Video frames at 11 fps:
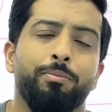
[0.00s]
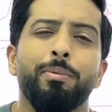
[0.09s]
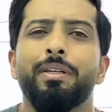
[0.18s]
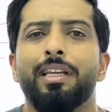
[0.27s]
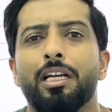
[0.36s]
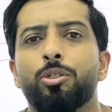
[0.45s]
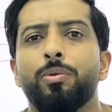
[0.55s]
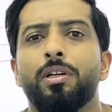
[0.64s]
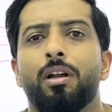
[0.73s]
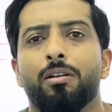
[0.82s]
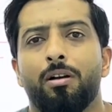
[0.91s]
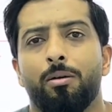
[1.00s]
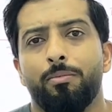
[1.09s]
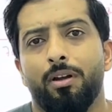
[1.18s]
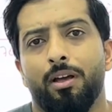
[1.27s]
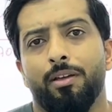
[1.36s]
Maybe next week I'll
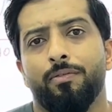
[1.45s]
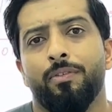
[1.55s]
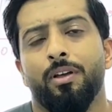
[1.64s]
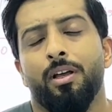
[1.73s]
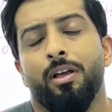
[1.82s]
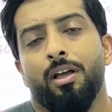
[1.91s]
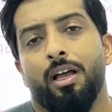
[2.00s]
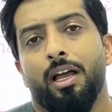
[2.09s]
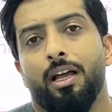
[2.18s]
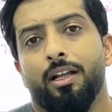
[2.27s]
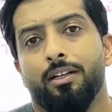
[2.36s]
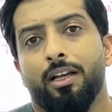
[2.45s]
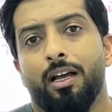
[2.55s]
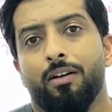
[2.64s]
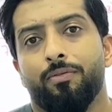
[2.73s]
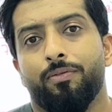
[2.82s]
come live and
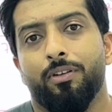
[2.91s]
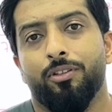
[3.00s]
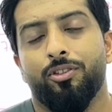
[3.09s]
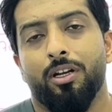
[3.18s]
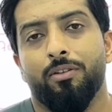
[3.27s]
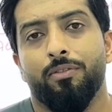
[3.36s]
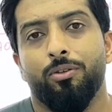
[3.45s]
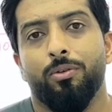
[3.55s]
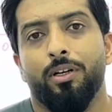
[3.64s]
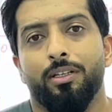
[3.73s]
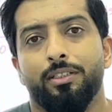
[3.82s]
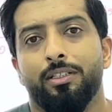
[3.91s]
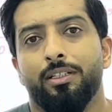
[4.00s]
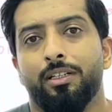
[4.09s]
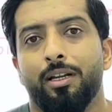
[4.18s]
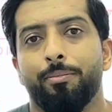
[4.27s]
have a chat with you
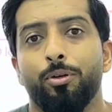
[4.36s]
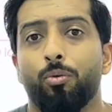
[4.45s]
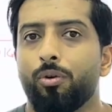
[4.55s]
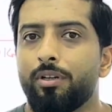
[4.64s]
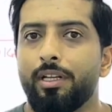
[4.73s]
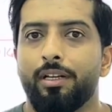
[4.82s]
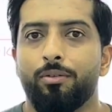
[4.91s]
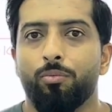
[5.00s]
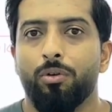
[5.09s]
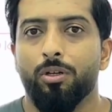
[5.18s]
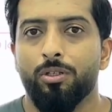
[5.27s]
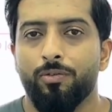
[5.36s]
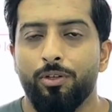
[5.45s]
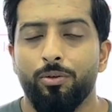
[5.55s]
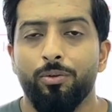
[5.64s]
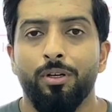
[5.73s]
guys. Let me know what date works for
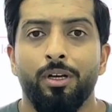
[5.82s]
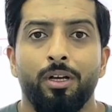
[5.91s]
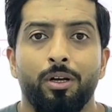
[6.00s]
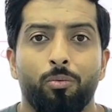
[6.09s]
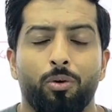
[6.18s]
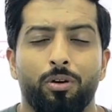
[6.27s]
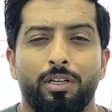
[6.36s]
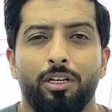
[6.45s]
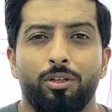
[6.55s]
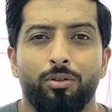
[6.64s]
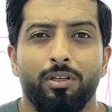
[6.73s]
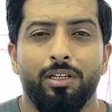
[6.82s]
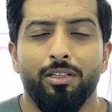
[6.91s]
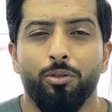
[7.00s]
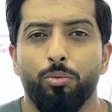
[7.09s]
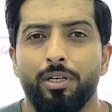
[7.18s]
you. What day do you think in
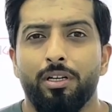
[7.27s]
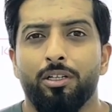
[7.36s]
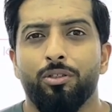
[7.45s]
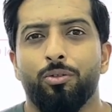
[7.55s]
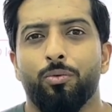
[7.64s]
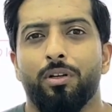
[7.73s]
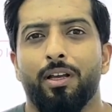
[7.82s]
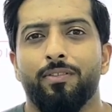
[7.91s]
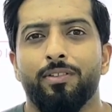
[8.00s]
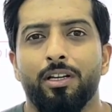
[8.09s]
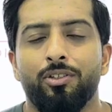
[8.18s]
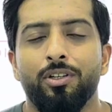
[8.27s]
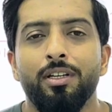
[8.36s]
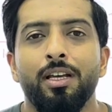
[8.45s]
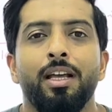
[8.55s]
the week I should do a live session?